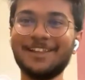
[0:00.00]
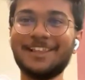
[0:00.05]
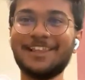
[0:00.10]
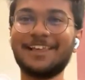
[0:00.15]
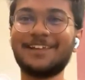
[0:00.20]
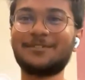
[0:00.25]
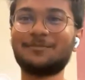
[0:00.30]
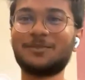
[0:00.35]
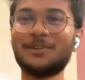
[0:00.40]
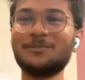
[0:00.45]

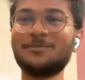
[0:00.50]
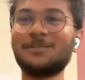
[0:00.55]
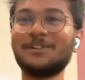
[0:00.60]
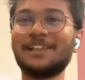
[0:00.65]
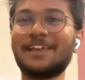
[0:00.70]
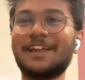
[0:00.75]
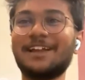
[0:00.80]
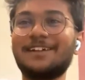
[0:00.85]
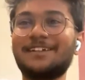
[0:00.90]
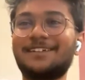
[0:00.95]
like people
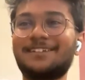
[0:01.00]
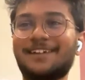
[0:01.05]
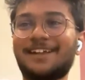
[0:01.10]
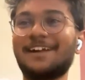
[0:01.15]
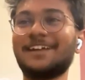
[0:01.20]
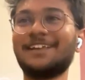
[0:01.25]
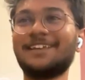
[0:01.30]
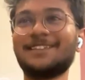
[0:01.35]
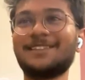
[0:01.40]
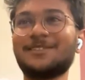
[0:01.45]
get
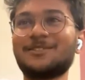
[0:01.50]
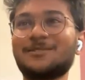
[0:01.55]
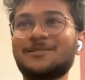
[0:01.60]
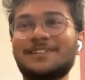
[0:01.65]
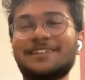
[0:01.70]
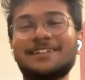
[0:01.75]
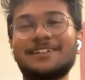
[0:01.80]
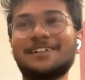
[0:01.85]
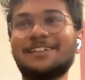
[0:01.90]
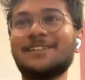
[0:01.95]
drunk in the
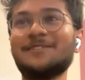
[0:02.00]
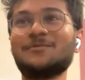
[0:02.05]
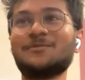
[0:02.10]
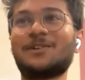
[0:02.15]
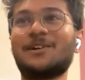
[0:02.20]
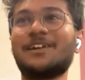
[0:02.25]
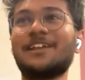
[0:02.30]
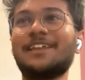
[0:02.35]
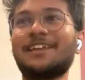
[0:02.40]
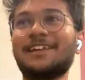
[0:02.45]
early
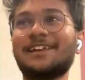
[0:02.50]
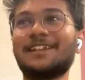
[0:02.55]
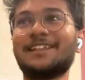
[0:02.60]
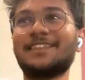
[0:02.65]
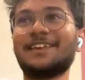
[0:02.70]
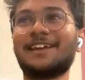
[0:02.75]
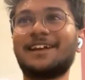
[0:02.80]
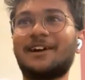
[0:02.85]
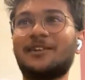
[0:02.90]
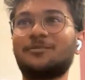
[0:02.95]
morning and they
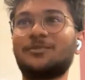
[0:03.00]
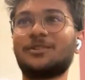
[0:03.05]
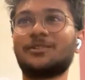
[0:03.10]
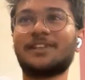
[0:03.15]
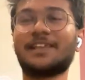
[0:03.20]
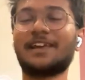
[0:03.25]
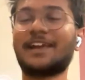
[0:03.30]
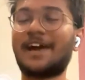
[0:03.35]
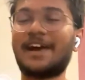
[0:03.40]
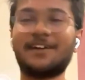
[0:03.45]
come to you.
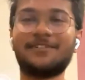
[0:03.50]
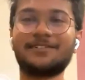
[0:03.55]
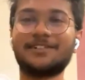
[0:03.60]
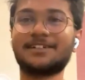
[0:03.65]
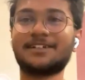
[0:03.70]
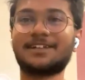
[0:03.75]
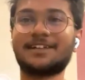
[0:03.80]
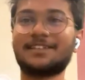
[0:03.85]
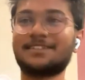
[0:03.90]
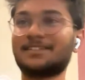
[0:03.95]
Like I work
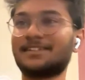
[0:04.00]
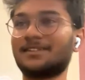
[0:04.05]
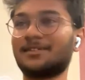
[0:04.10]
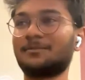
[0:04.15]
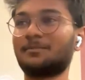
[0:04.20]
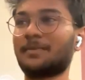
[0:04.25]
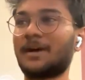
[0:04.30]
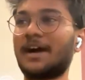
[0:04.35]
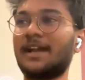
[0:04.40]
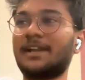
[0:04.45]
as a
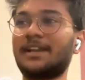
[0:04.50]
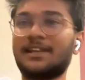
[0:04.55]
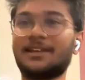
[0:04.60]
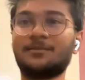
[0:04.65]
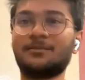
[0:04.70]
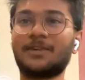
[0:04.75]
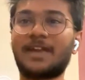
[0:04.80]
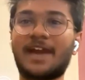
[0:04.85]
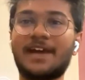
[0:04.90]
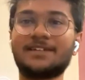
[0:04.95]
part-time
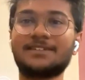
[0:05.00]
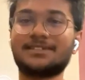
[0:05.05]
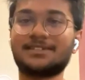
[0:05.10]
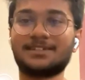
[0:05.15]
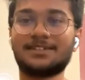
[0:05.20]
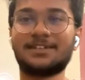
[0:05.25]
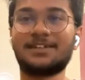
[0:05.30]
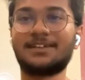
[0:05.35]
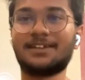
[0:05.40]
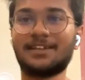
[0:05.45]
cashier
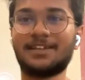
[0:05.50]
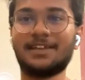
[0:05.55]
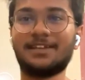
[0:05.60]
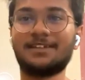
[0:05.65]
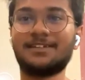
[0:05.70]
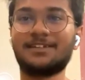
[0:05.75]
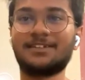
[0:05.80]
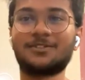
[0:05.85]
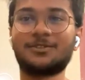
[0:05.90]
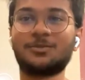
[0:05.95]
in here in
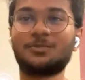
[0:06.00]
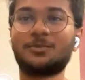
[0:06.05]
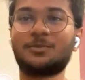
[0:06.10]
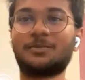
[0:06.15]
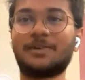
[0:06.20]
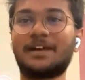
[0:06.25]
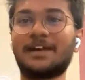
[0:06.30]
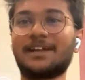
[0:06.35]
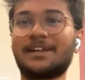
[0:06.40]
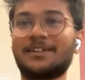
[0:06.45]
the
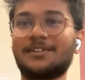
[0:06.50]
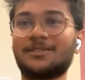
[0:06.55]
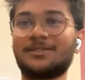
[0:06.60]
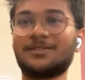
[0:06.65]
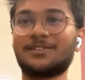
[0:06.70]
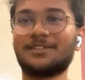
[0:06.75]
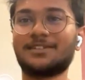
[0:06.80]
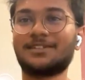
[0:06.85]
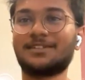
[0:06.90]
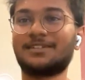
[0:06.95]
supermarket, so they
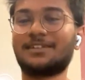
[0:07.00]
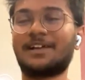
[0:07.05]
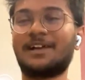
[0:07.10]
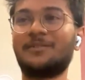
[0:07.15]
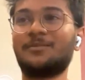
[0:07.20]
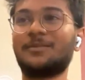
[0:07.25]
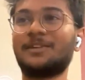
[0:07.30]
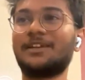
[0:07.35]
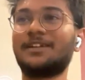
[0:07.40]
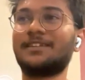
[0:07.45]
just
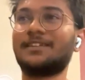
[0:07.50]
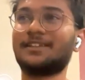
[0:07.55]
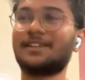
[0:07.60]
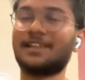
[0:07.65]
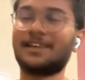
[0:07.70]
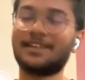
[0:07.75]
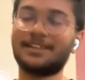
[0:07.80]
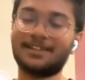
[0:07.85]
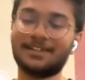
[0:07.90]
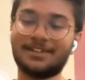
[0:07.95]
come and they
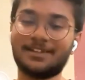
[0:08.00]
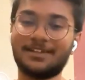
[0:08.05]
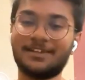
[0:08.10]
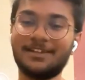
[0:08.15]
like